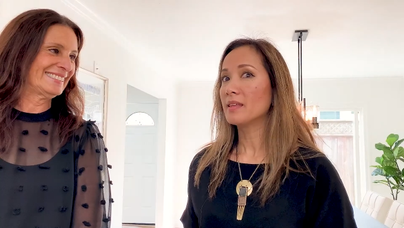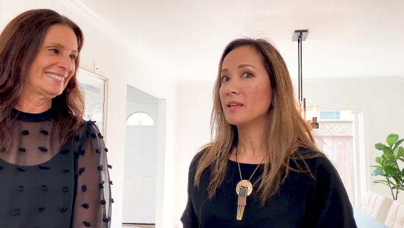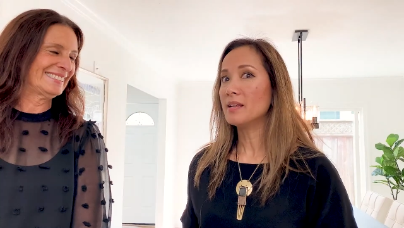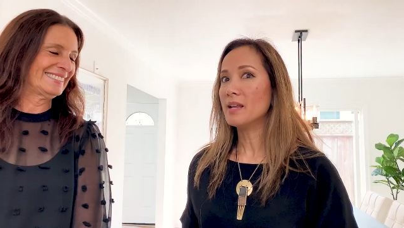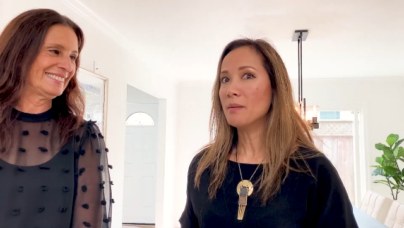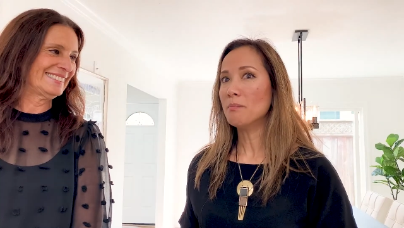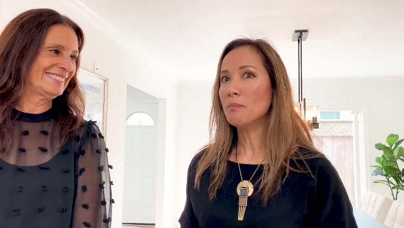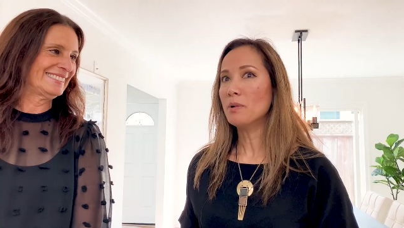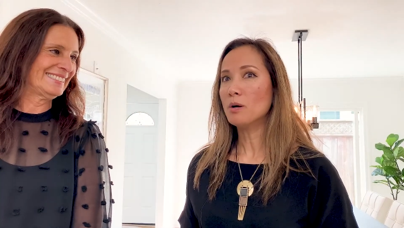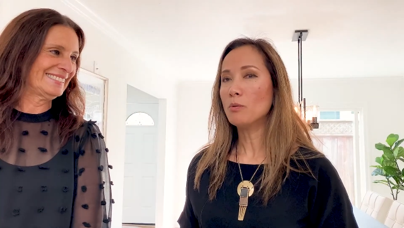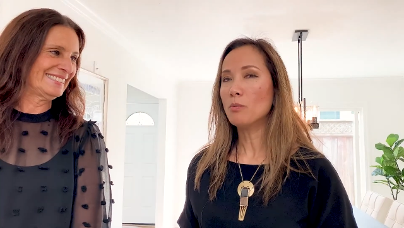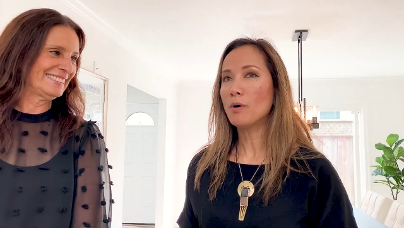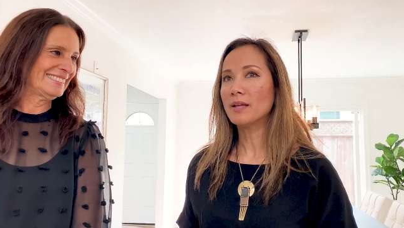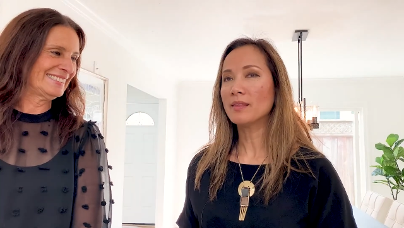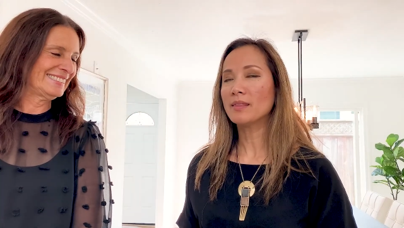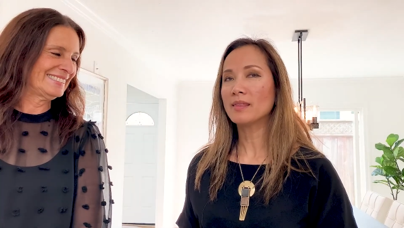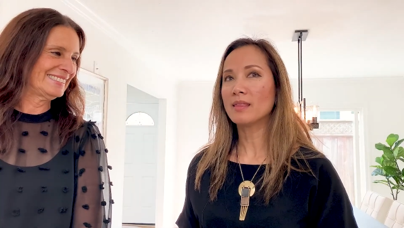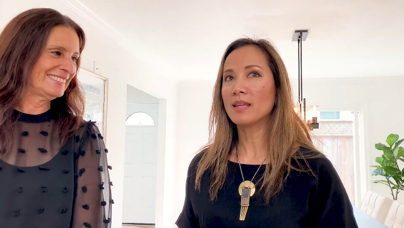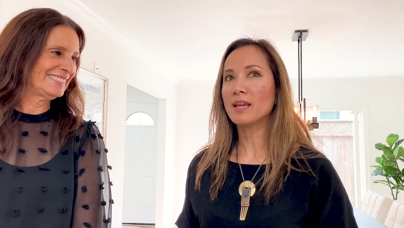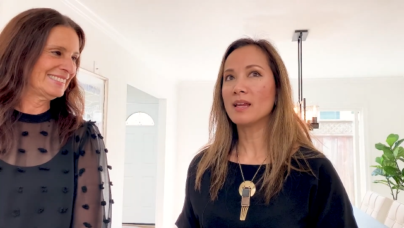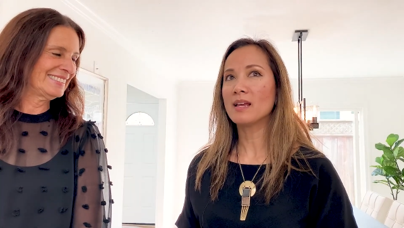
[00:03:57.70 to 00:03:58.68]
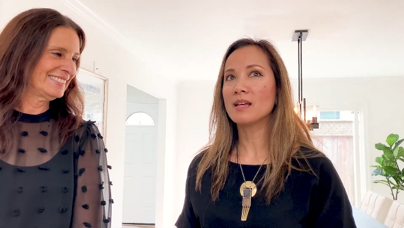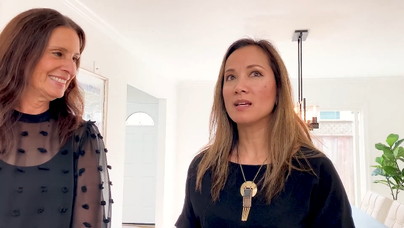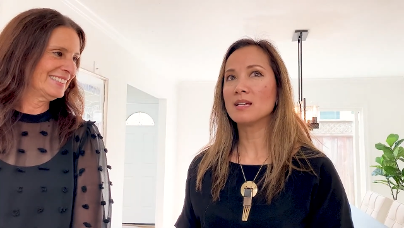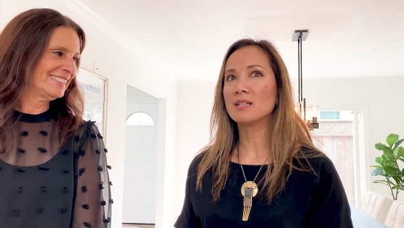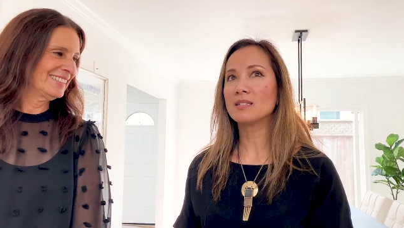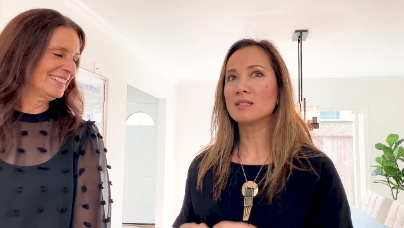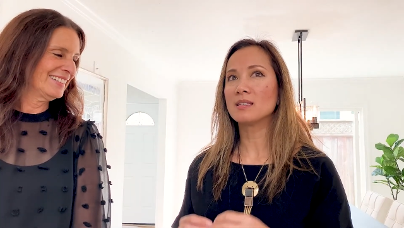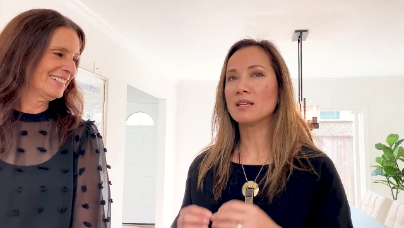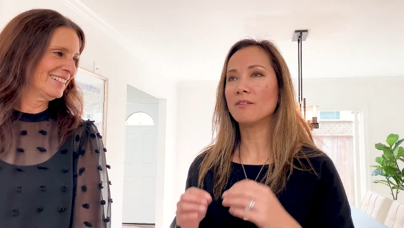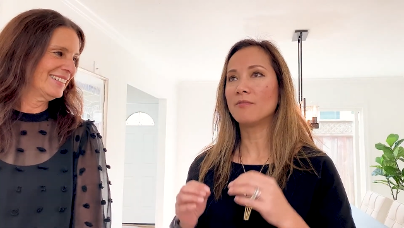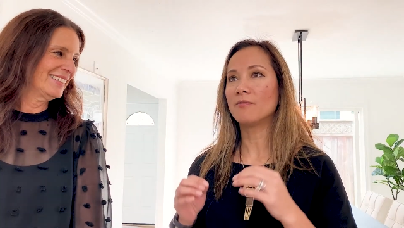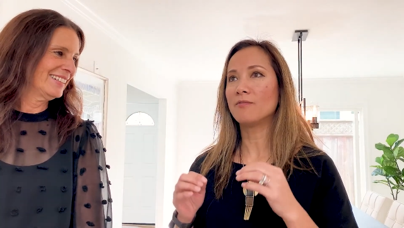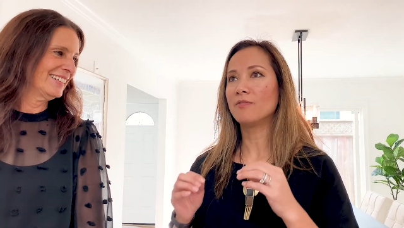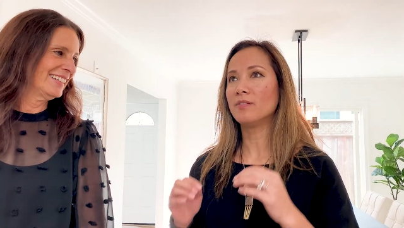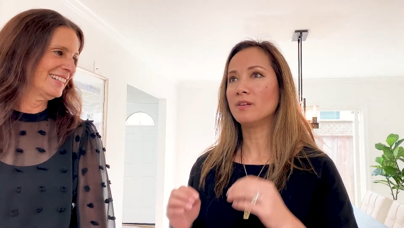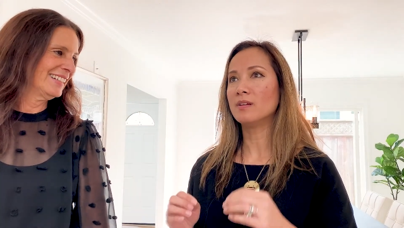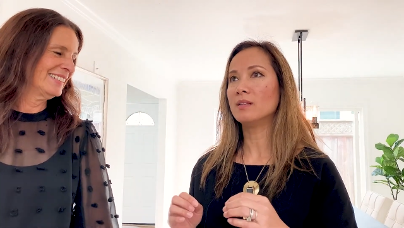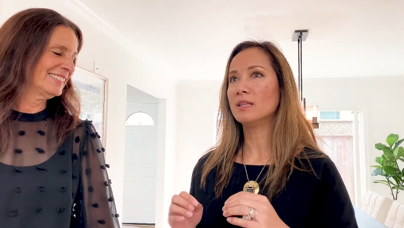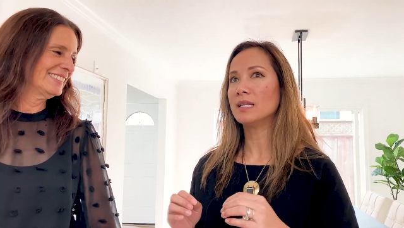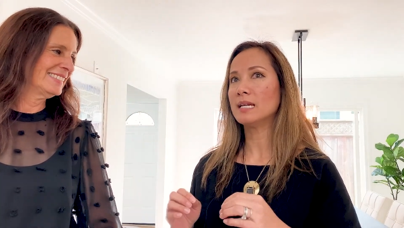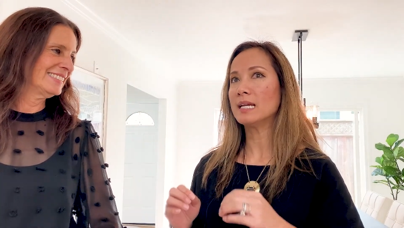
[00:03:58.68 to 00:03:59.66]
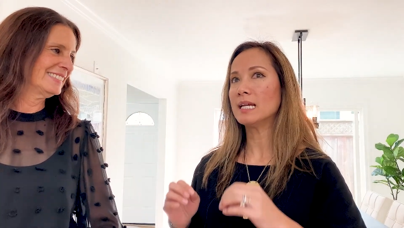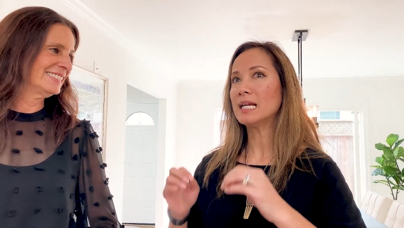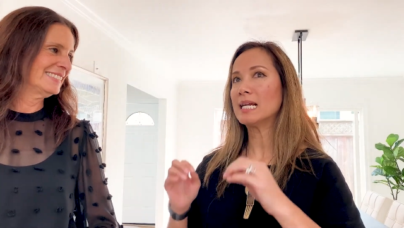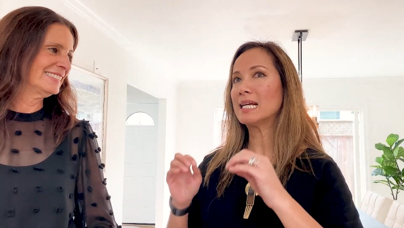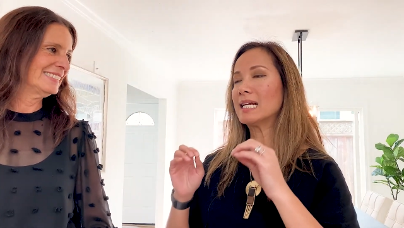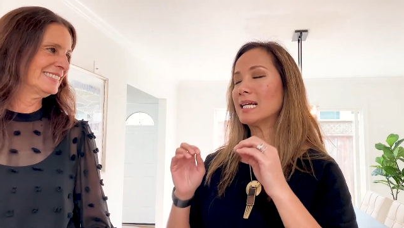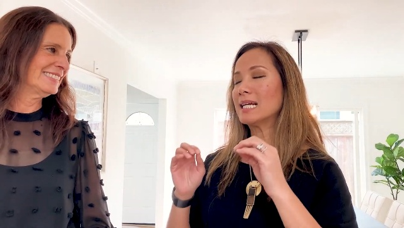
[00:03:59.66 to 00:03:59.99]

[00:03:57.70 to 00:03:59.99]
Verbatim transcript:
Speaker 1: The number one thing is it feeling